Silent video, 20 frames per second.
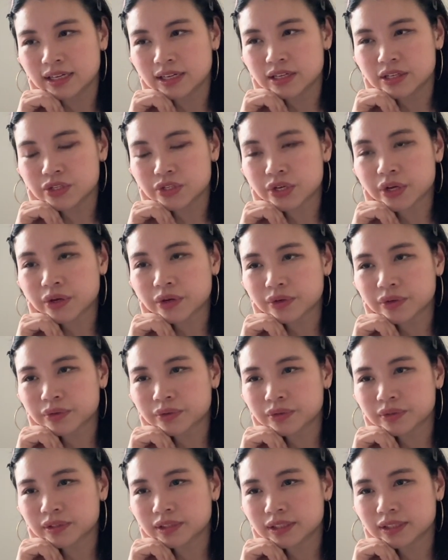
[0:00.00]

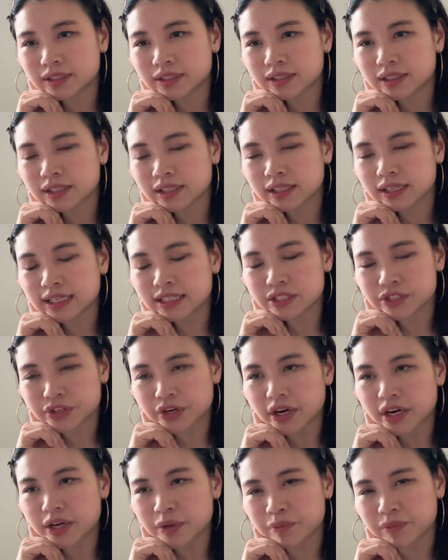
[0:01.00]
So, in
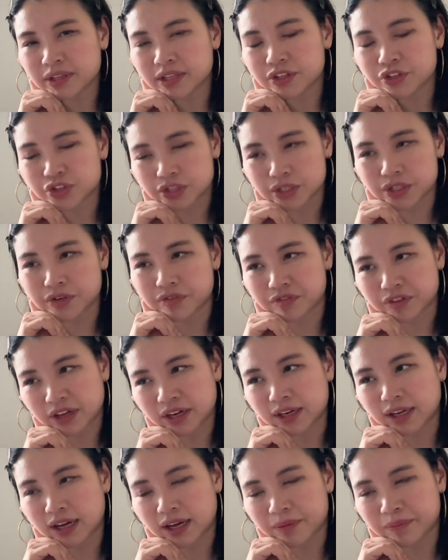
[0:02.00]
starting with just a
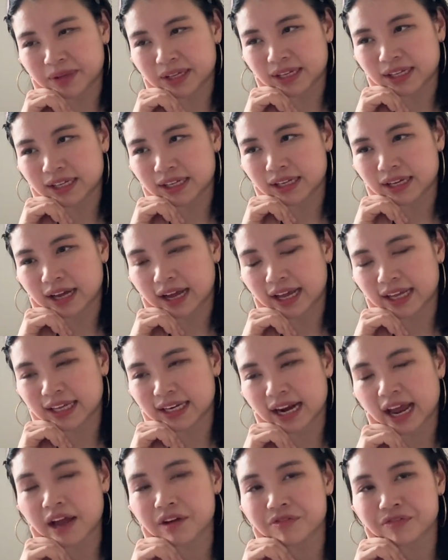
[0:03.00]
fan comic, I can
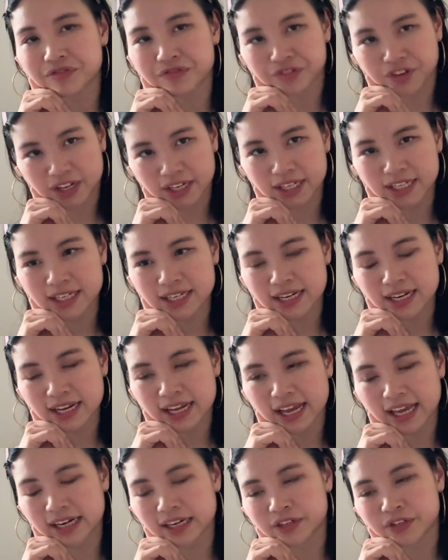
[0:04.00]
have fun
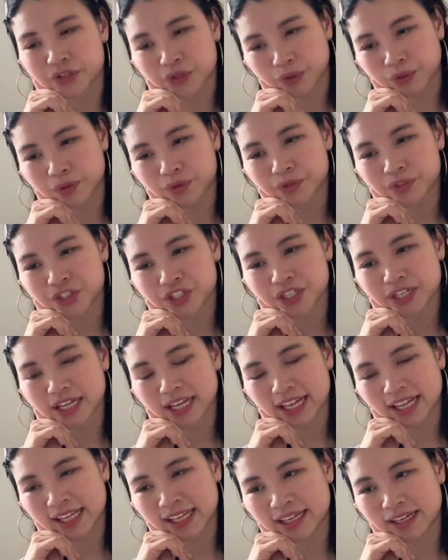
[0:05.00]
and indulge
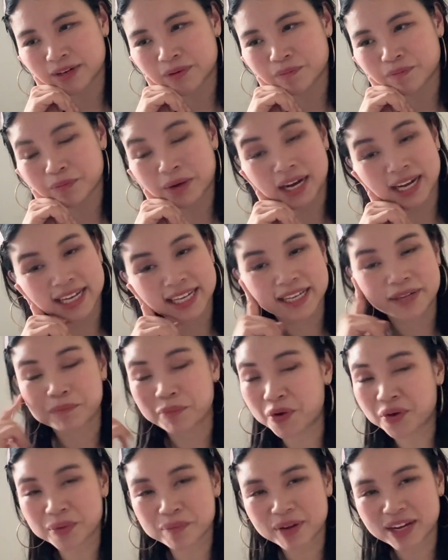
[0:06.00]
in my
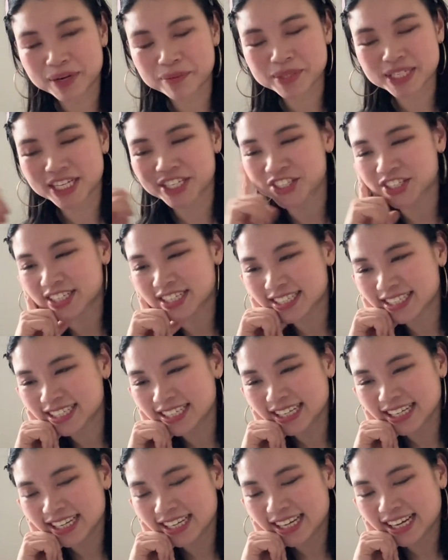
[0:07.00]
Pokemon obsession,
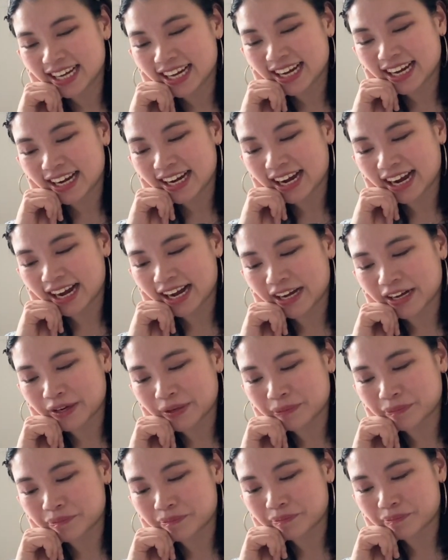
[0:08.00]

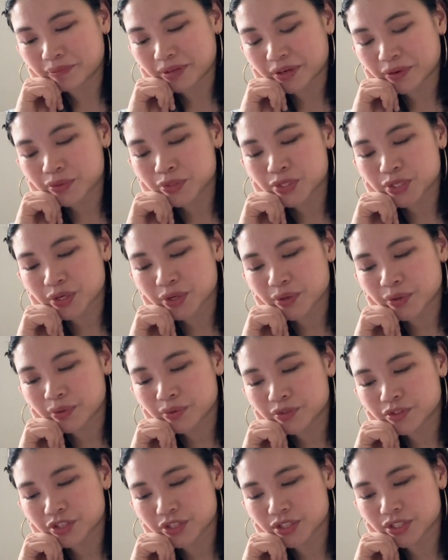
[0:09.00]
but also
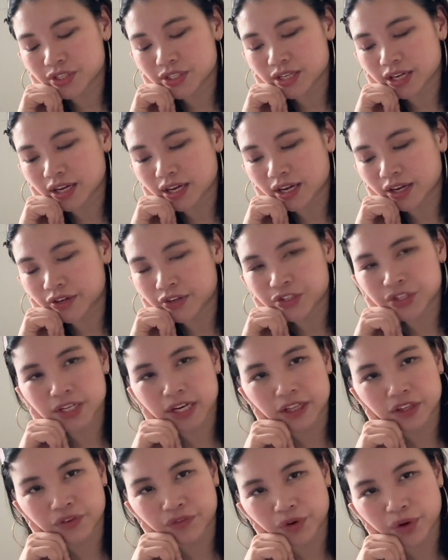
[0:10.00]
just
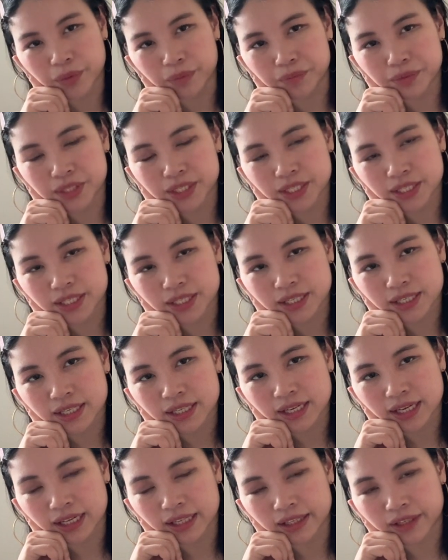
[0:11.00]
understand the ropes
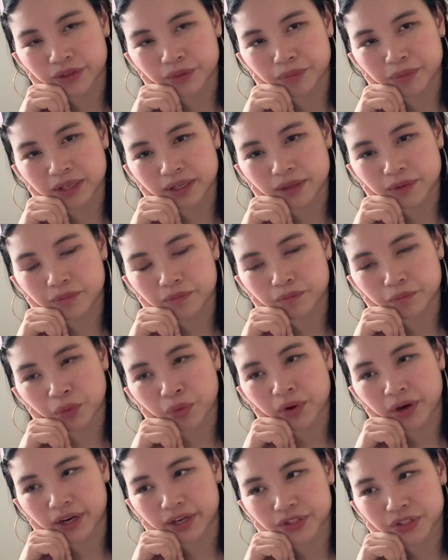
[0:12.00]
a little bit
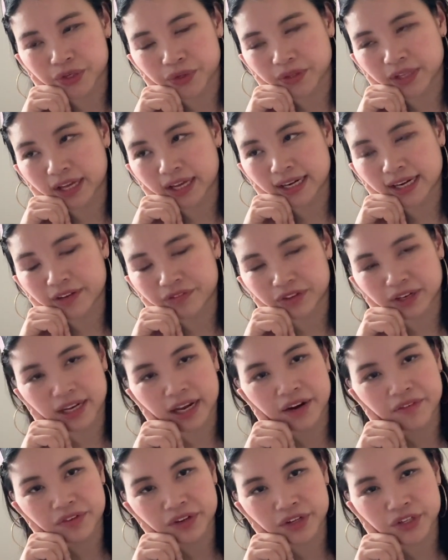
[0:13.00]
more so that if I
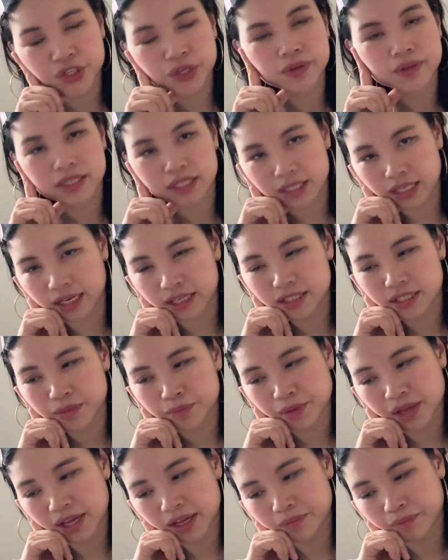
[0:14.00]
ever do decide to
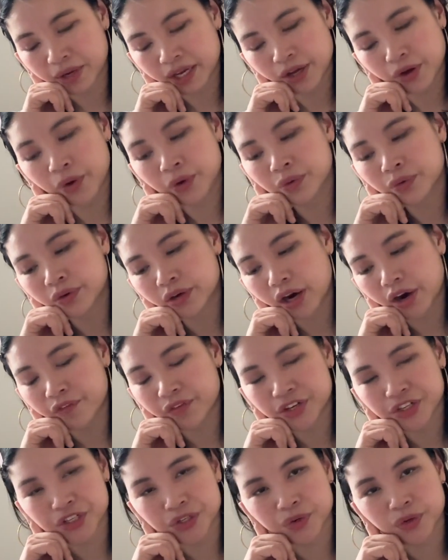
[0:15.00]
make my own
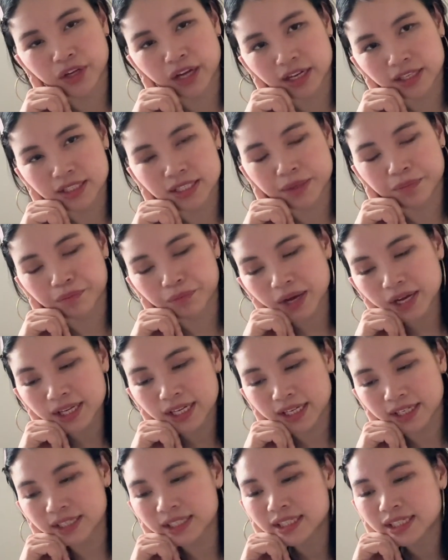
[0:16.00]
original concept
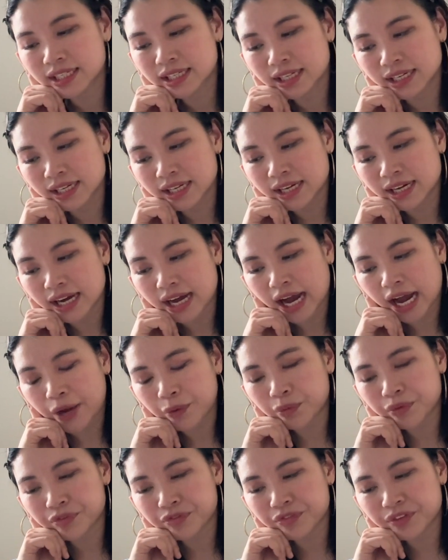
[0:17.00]
manga, I
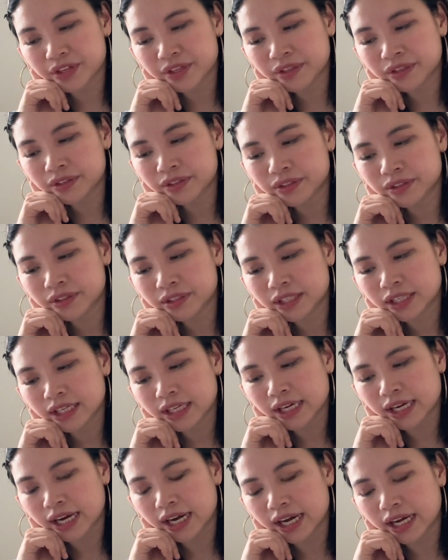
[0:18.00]
will feel
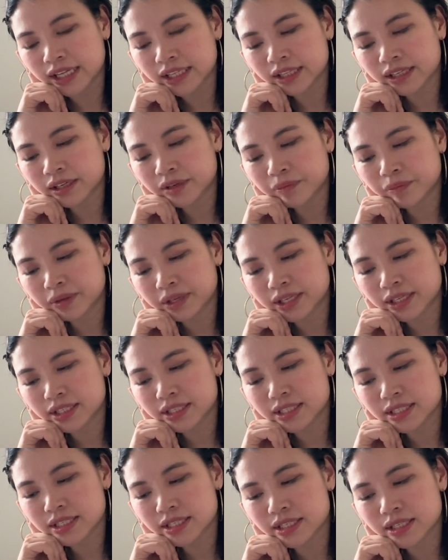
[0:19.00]
a little
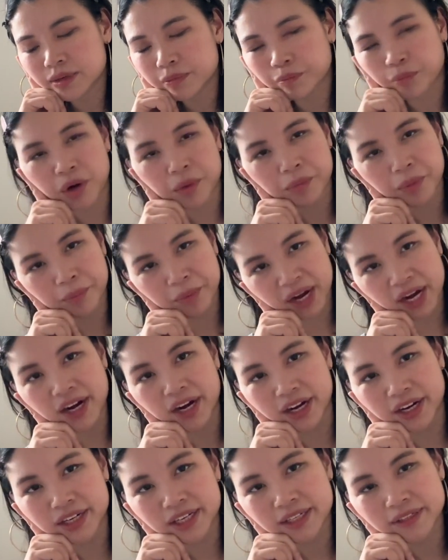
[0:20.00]
bit more
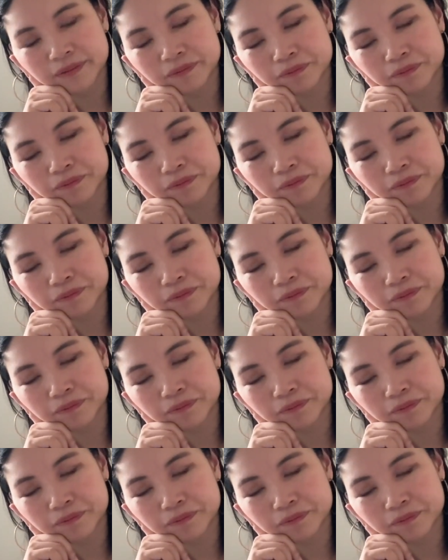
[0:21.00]
prepared.